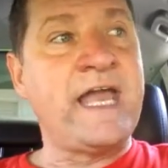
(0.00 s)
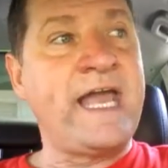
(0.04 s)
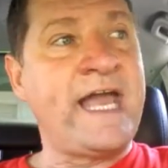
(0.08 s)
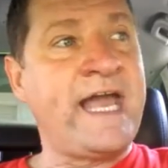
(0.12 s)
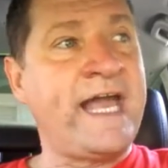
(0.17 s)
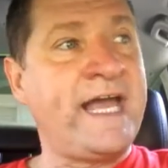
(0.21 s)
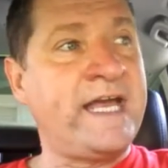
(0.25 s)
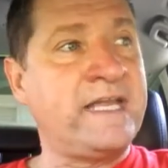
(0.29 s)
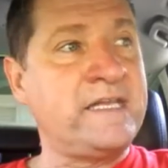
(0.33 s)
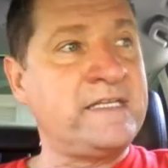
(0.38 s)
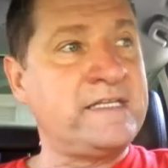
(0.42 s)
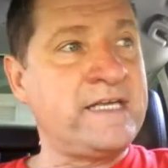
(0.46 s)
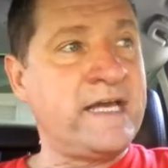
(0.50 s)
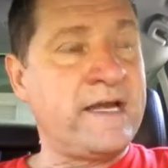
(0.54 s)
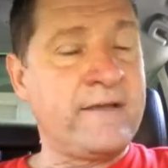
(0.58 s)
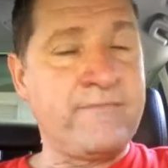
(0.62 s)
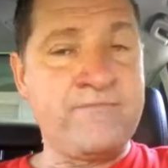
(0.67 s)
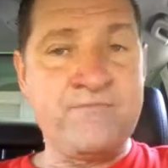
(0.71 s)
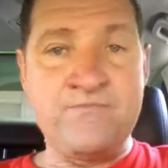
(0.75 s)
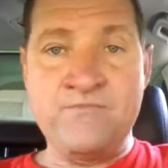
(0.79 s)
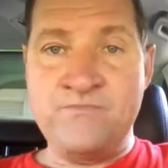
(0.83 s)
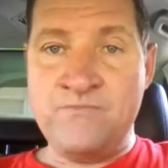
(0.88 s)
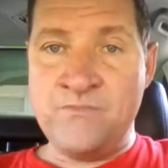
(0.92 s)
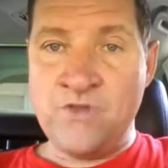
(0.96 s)
and
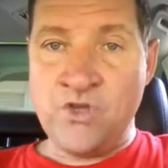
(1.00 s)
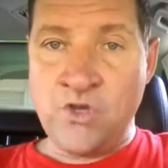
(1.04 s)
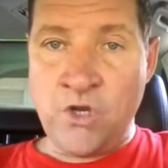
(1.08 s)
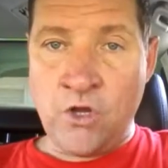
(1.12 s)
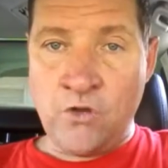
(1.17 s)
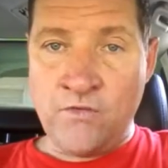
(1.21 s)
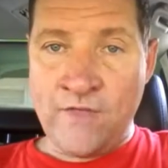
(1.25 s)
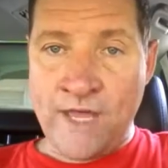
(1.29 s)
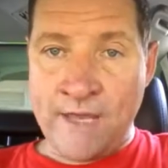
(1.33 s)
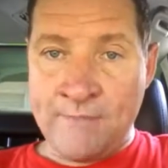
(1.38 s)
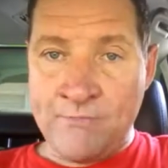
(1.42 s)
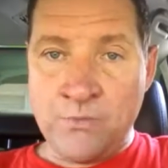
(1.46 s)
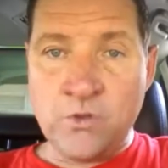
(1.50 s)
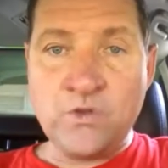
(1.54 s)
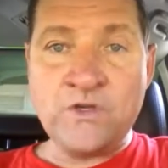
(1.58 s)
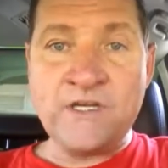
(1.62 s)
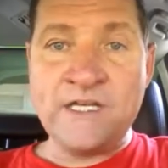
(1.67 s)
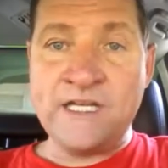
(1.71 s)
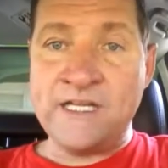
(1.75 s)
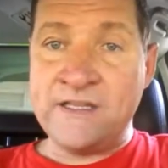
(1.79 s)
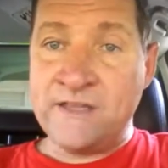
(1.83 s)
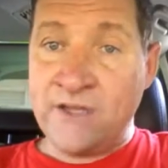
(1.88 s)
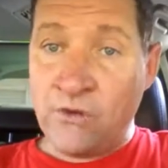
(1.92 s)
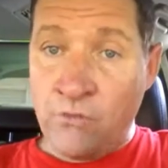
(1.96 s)
um, you know they put it
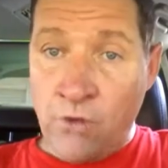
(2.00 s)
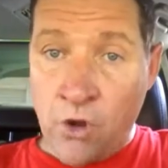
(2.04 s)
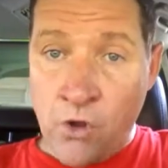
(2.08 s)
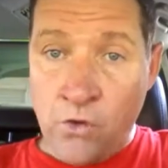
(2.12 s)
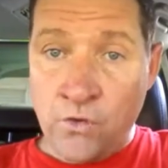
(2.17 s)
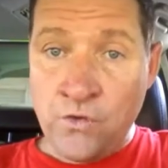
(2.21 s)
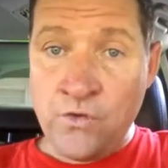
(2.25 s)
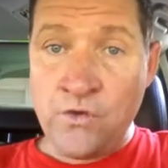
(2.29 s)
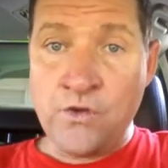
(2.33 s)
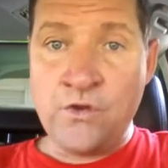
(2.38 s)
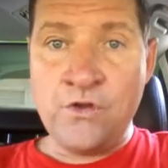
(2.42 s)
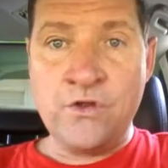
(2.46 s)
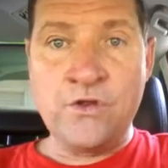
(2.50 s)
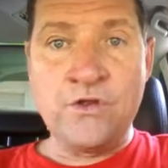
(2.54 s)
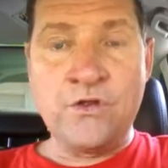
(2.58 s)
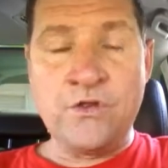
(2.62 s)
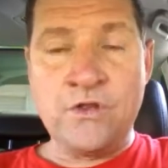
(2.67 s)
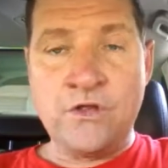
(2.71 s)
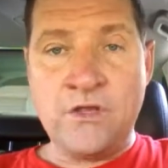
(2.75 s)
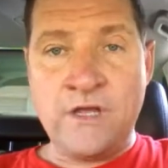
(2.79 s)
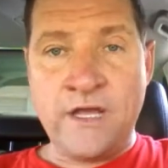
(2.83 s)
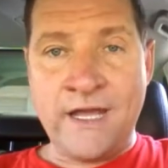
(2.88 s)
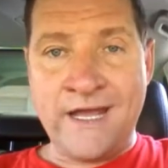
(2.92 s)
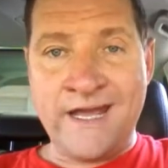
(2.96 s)
in their own
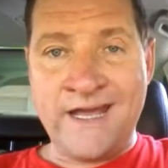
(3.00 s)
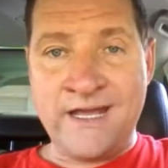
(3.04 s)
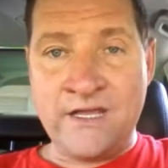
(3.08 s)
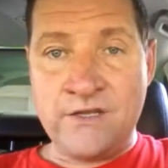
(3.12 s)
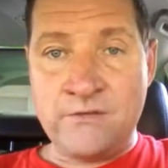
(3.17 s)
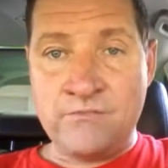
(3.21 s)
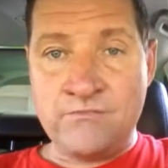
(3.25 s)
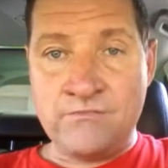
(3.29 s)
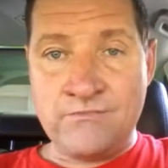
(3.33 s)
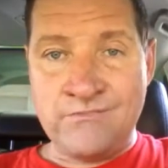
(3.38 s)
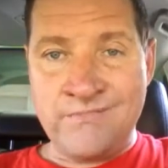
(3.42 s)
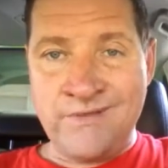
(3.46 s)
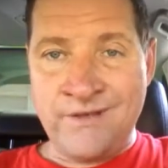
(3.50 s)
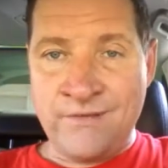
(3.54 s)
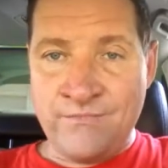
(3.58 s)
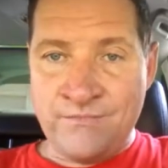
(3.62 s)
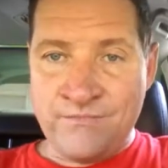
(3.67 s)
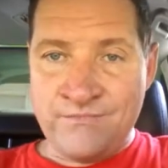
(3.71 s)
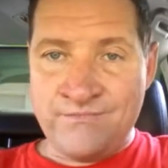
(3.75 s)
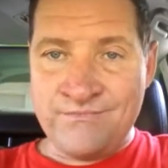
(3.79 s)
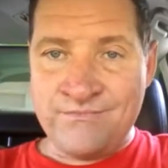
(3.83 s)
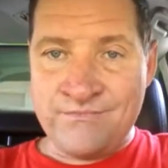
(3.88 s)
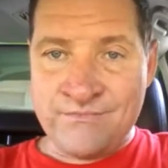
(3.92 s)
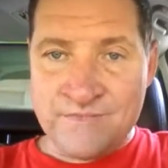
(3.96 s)
uh, uh
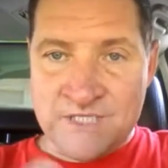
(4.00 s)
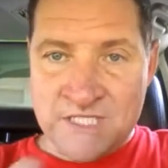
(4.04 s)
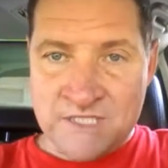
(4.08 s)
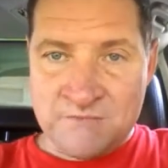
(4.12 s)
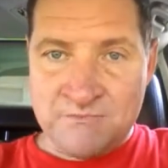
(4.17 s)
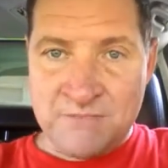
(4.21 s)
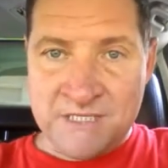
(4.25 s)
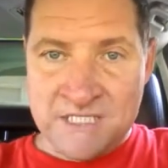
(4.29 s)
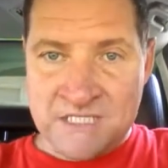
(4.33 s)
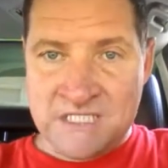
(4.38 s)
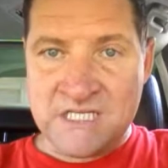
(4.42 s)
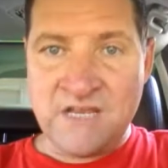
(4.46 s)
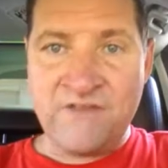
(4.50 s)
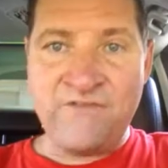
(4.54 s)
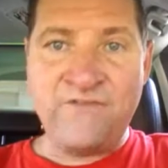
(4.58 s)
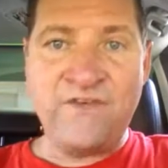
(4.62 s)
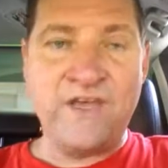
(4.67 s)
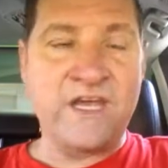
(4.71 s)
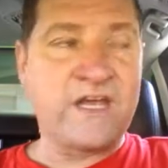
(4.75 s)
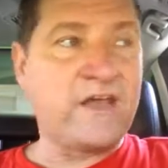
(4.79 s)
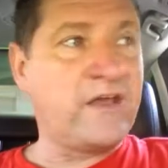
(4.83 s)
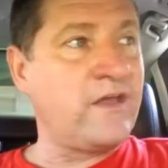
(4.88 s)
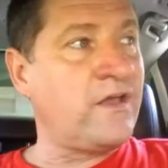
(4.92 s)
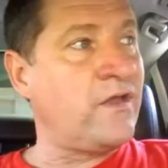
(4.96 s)

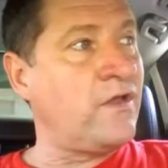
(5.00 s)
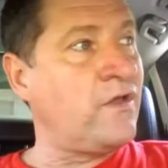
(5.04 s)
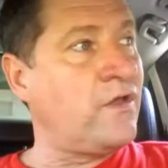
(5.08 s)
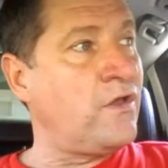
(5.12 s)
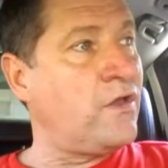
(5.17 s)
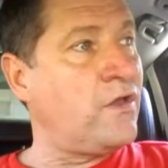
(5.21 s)
specific.